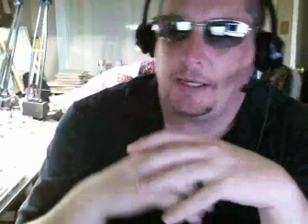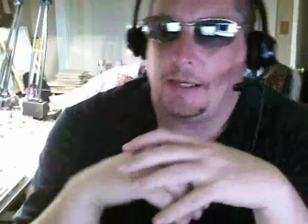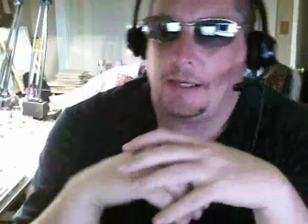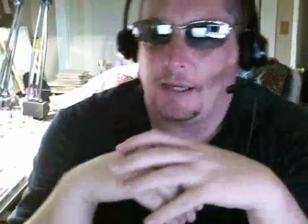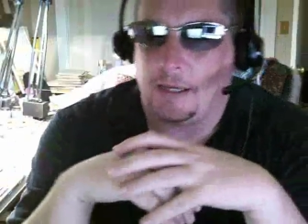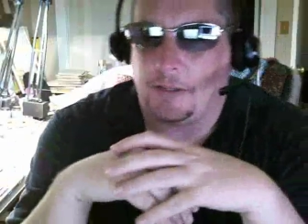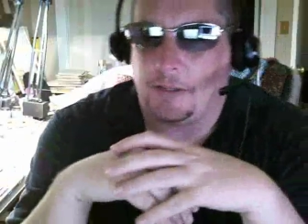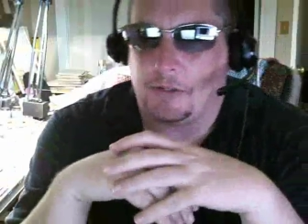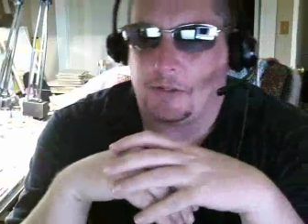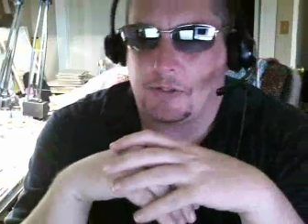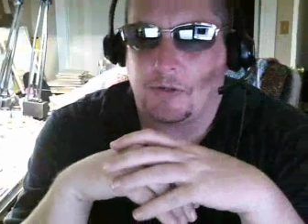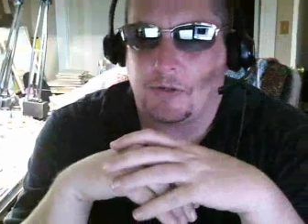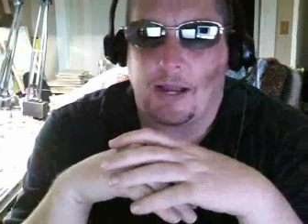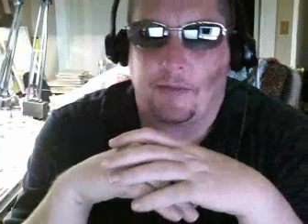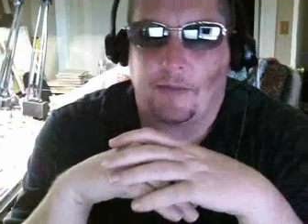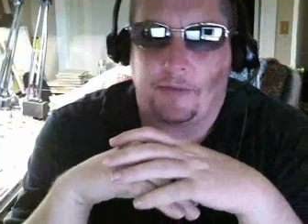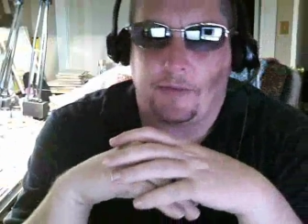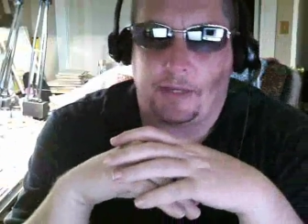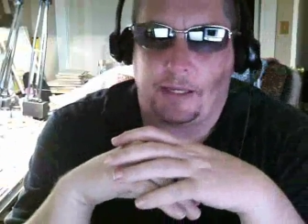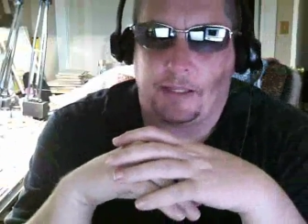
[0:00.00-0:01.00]
Uh, there's
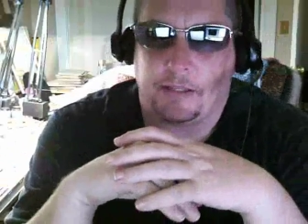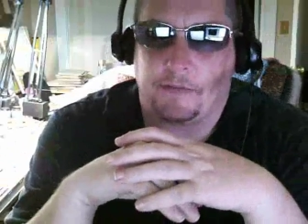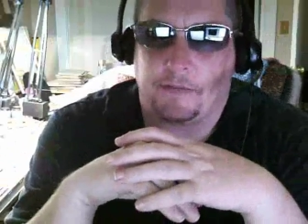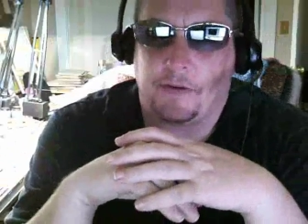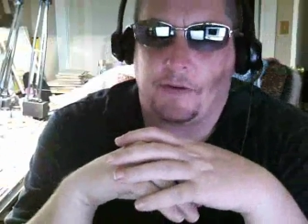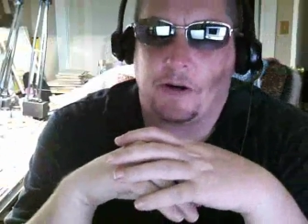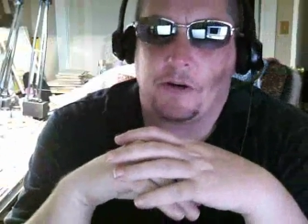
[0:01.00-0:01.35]
gravity in the far